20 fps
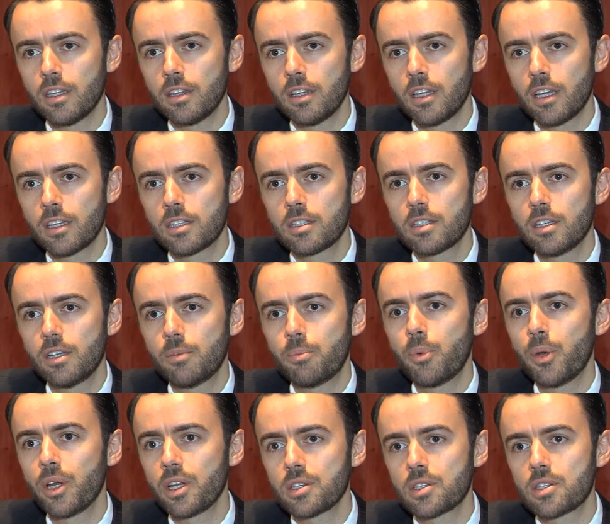in that it
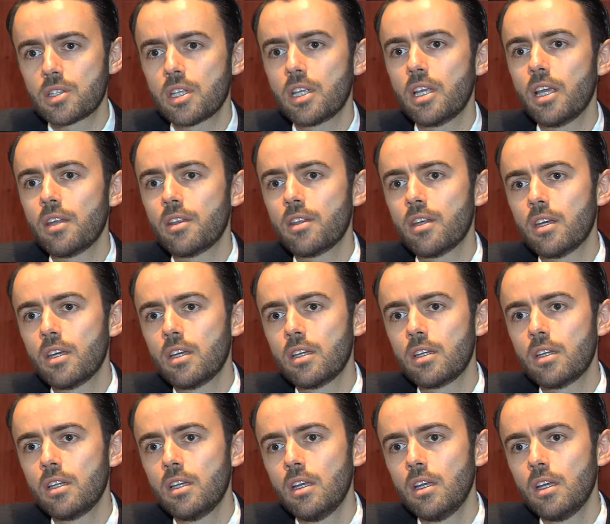brings together
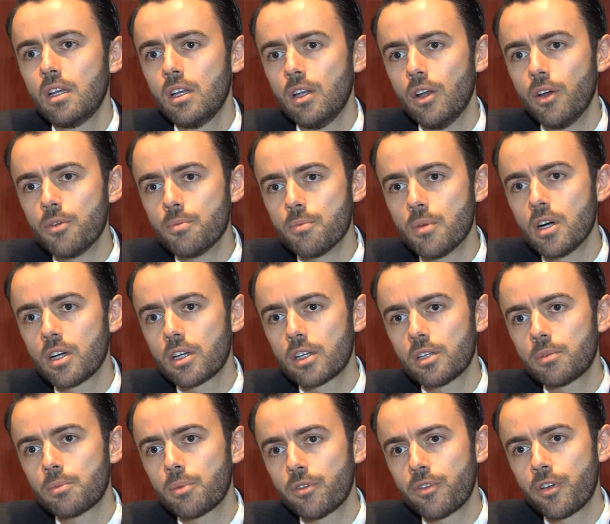loan
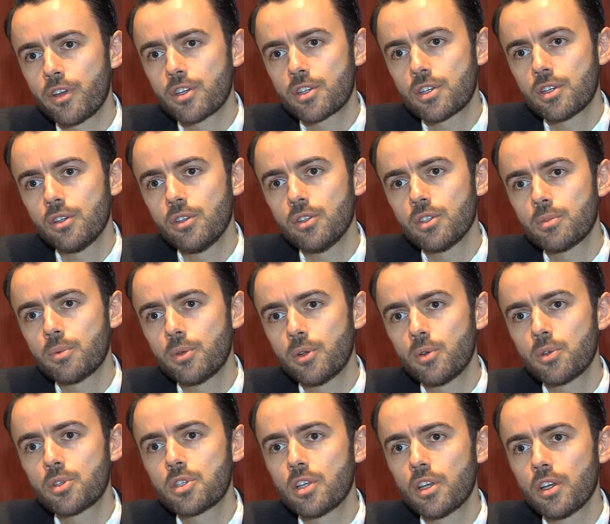market professionals, but
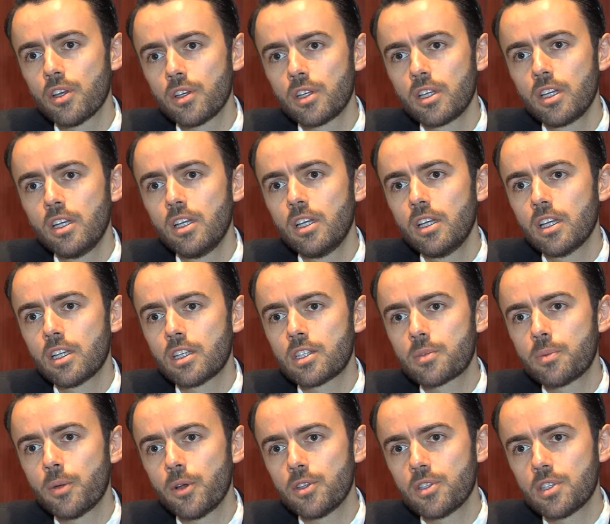also
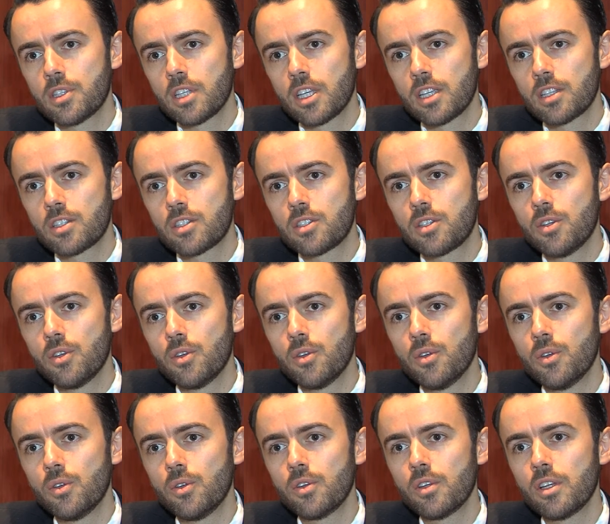exposes us
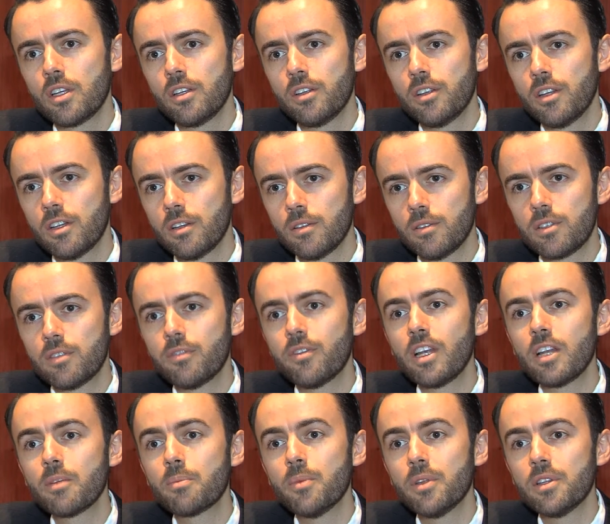to
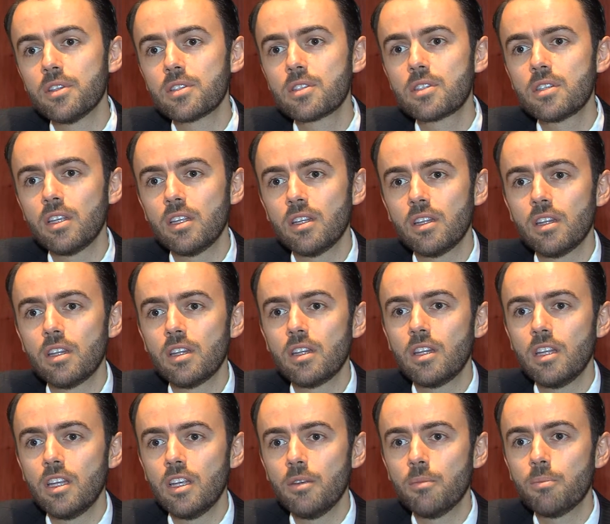developments in
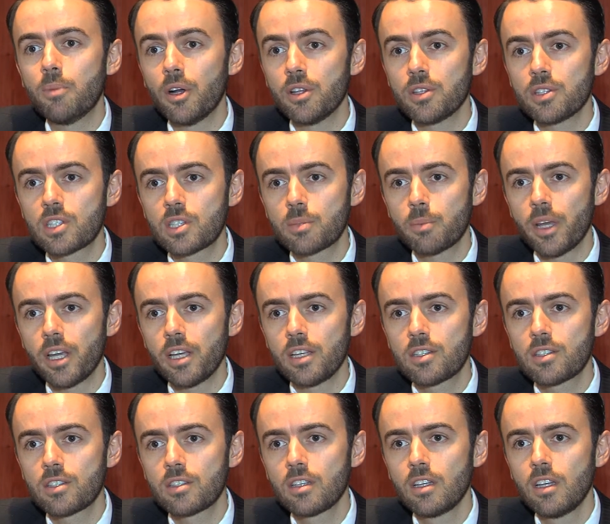the bond
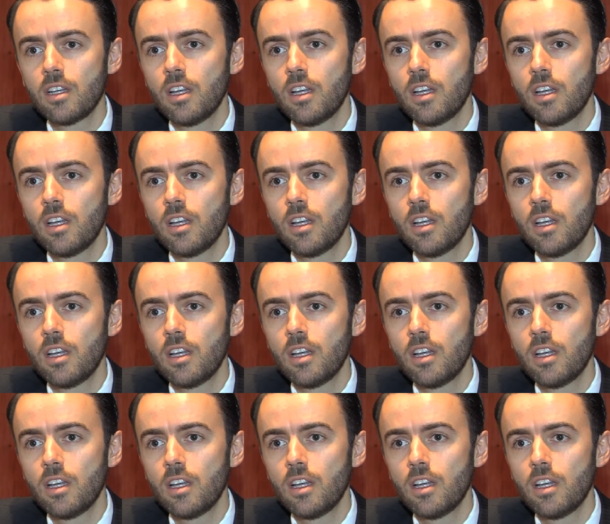space.